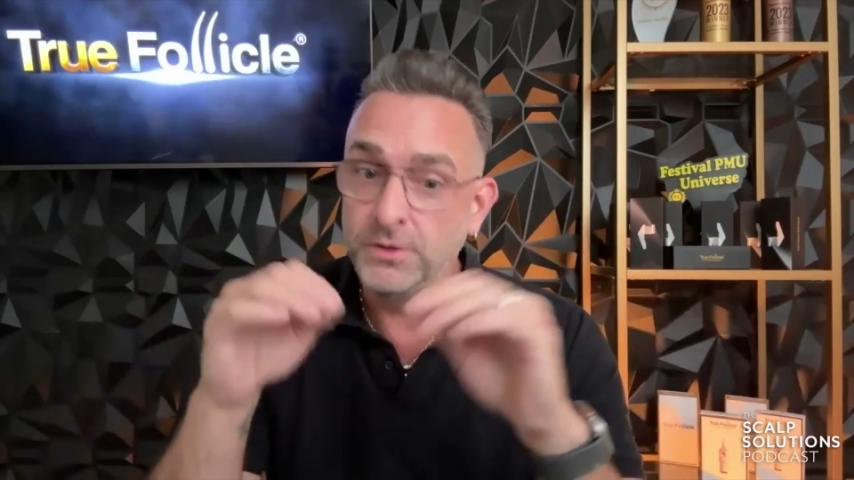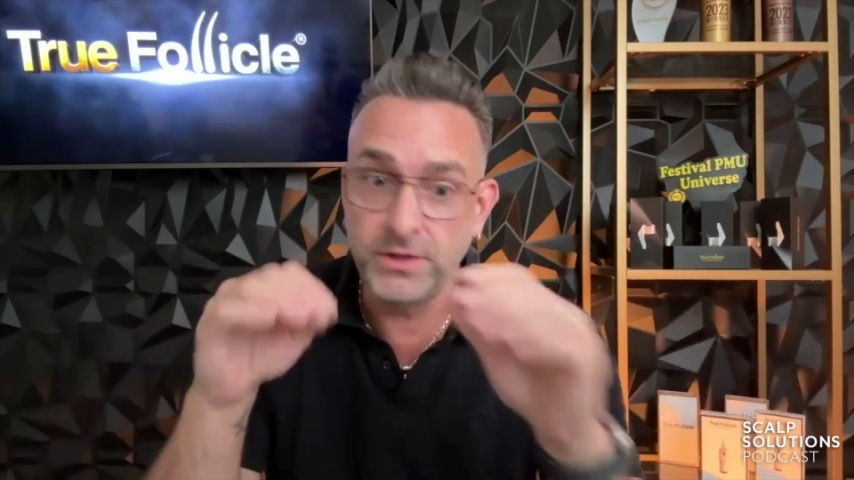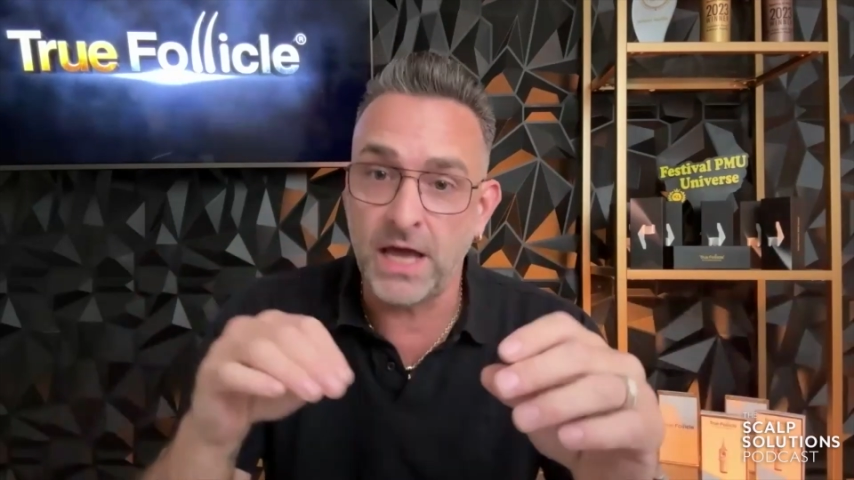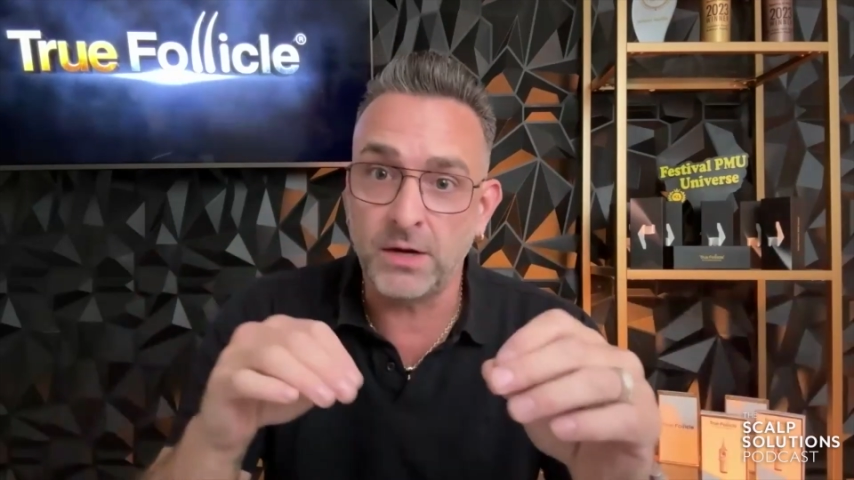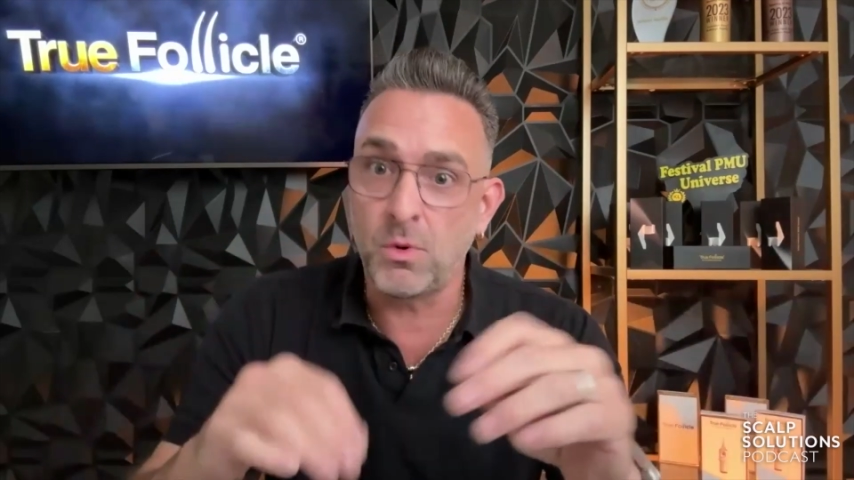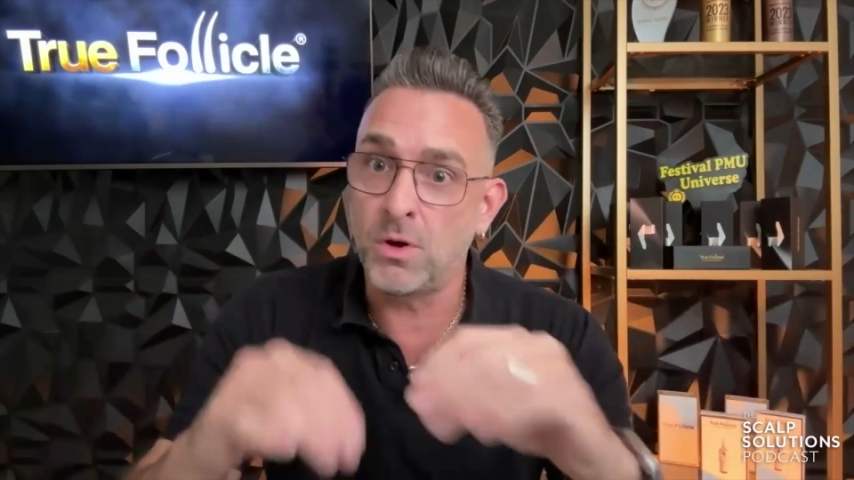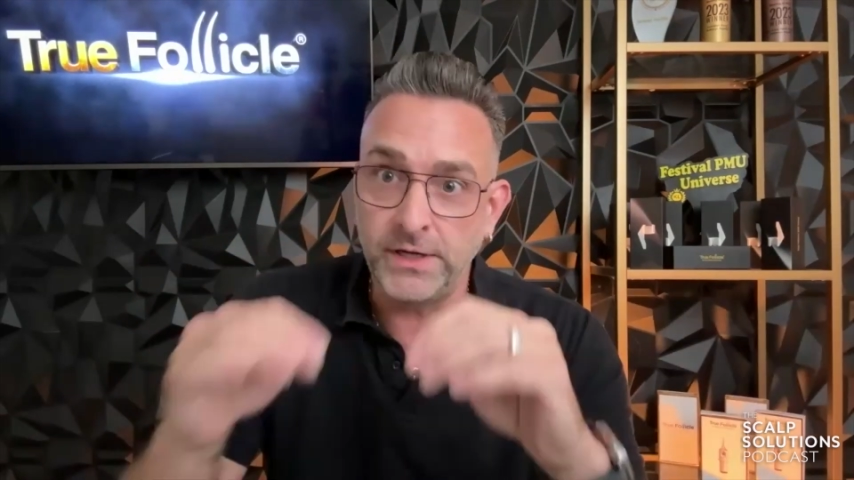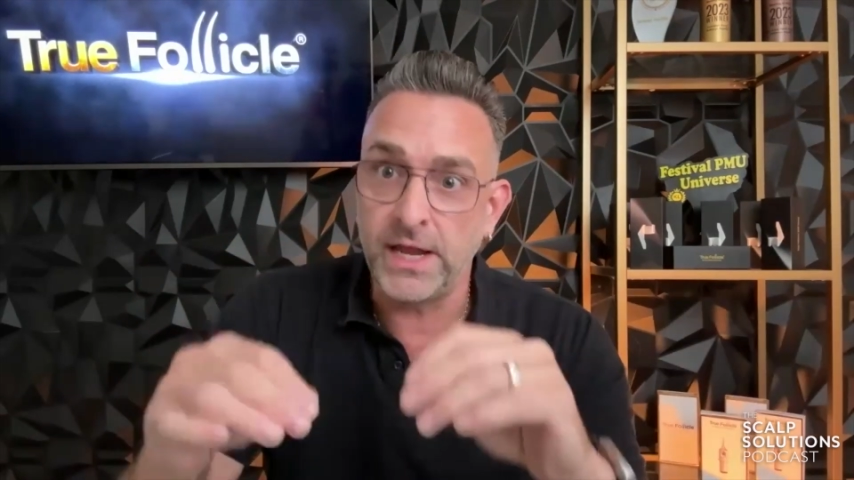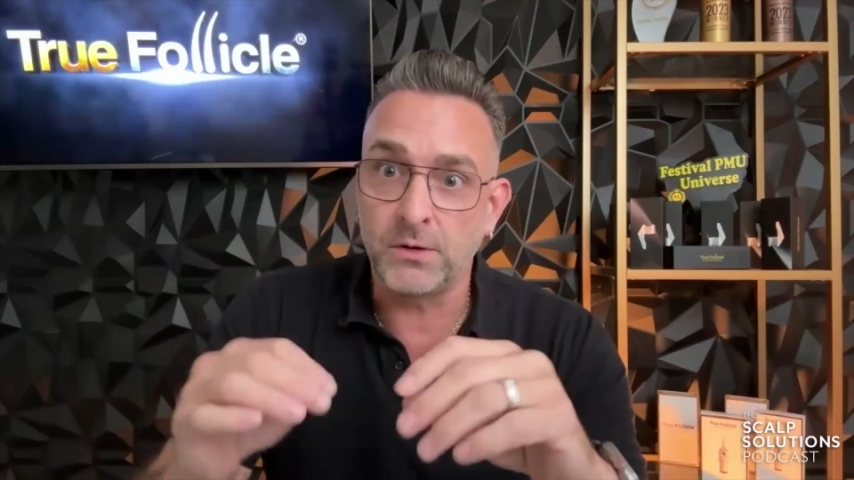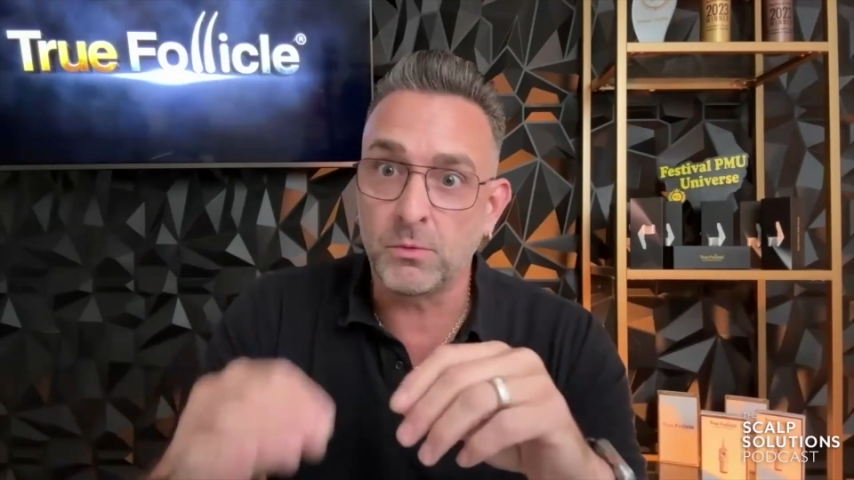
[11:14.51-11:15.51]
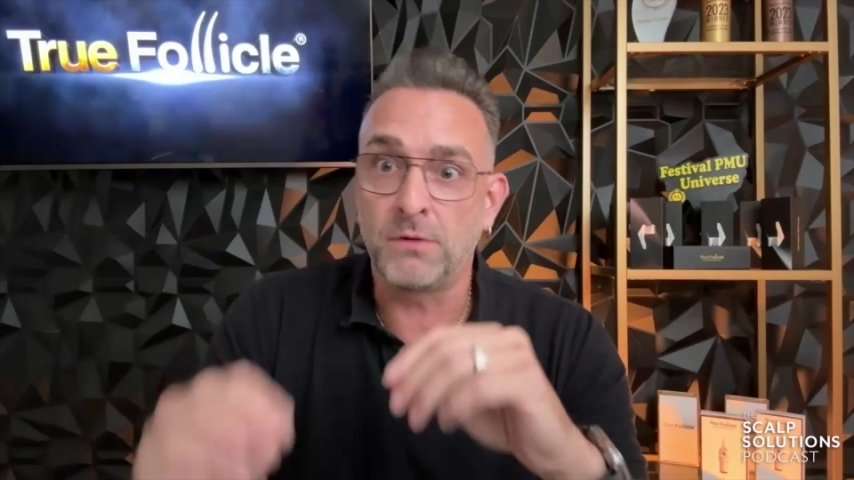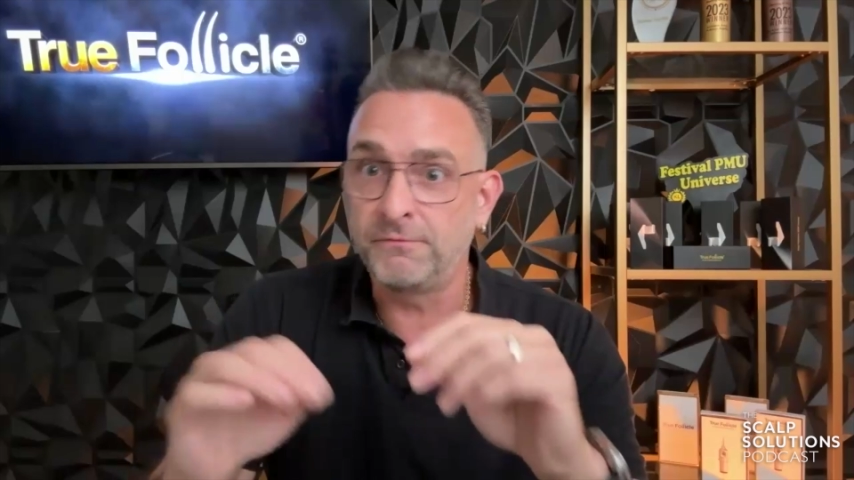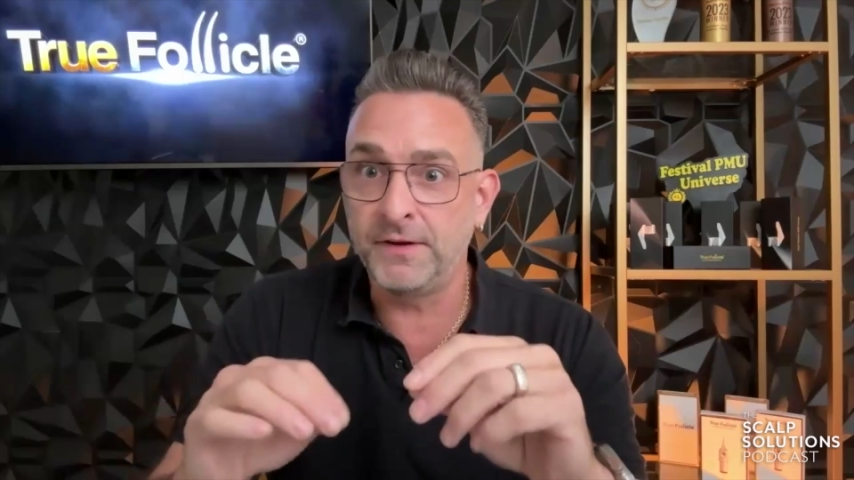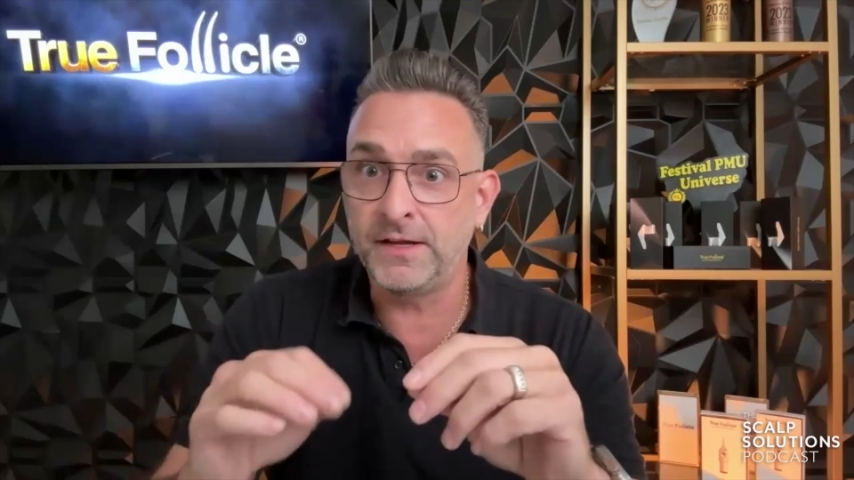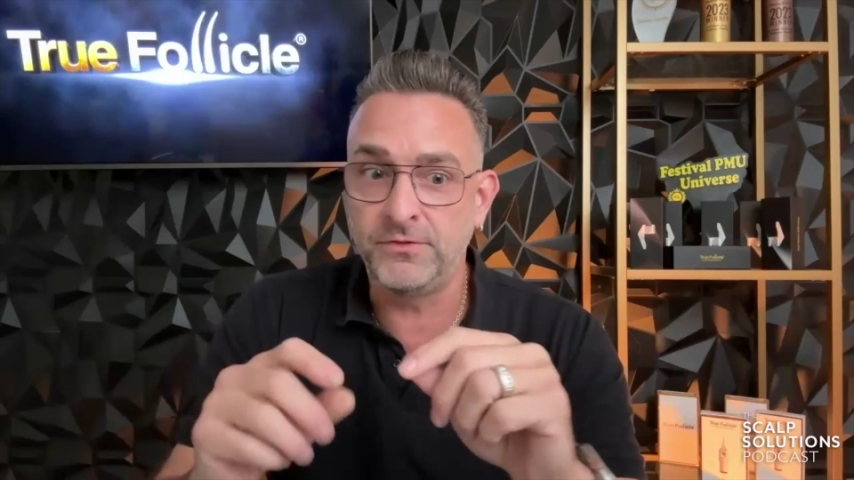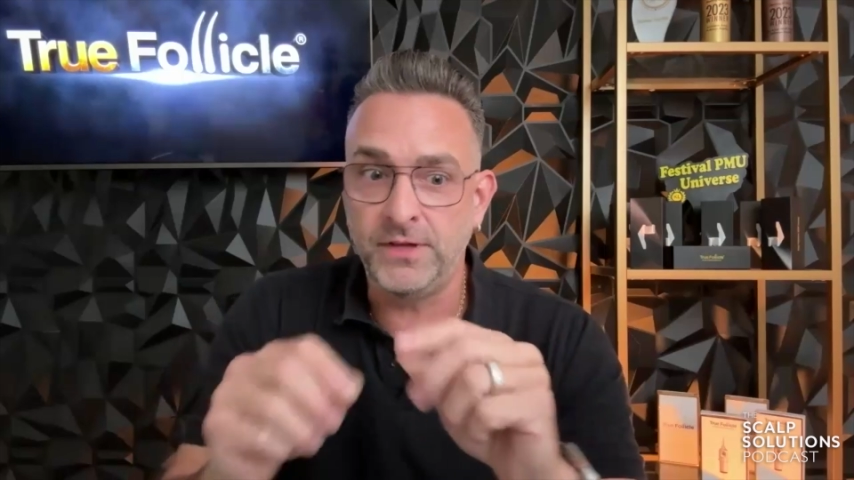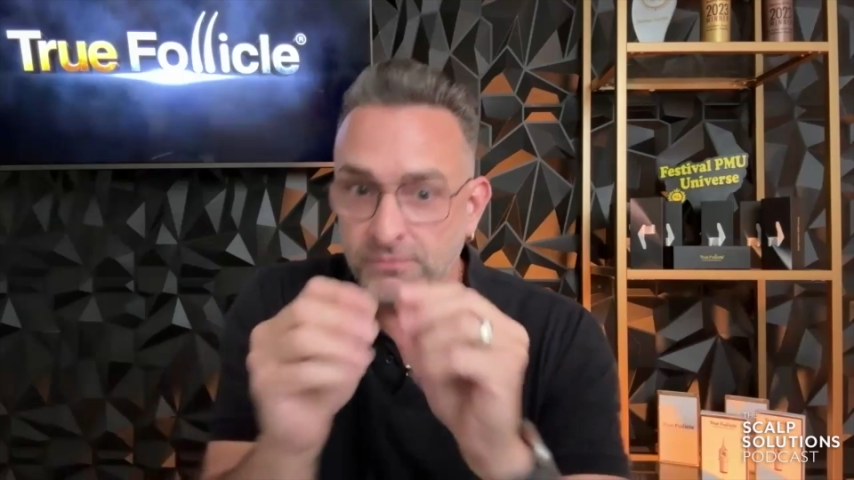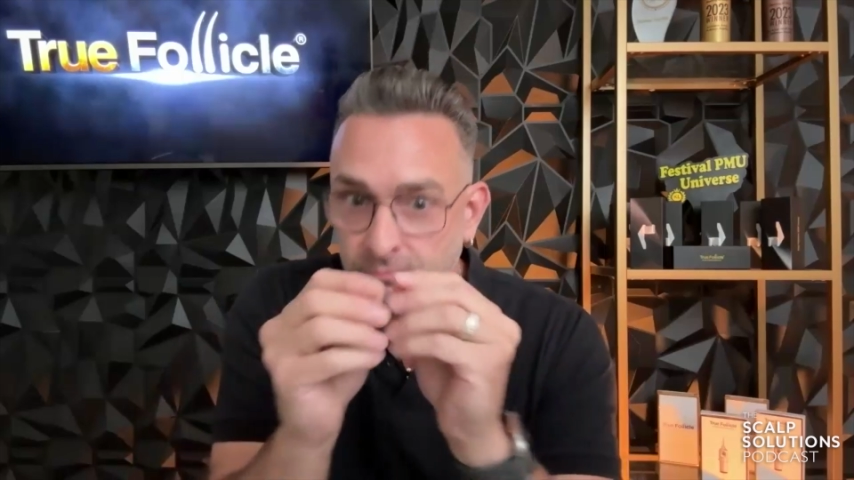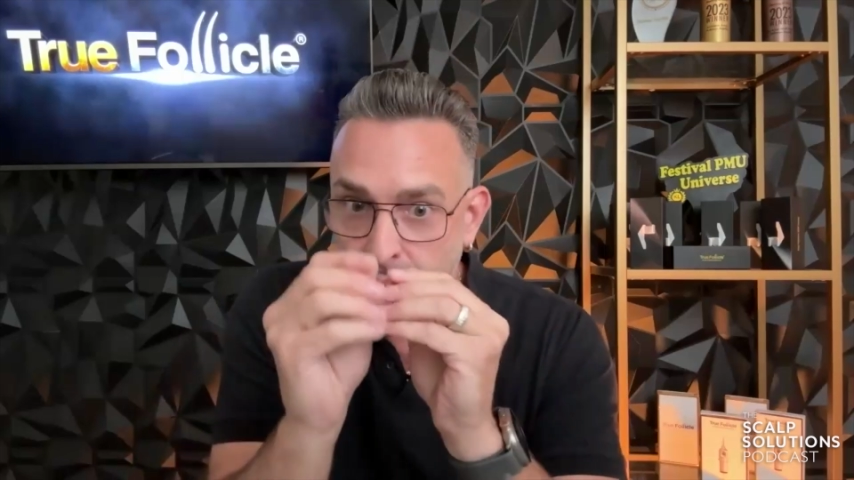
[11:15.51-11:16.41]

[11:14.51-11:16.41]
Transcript: You got it wrong, fix this,